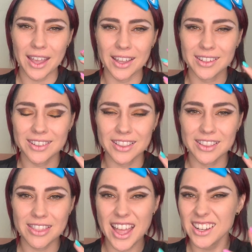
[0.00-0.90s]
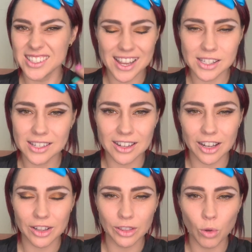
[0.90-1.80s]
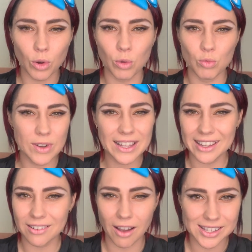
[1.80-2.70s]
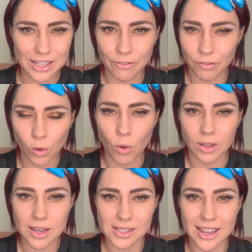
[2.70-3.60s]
It then doesn't look really nice and flawless.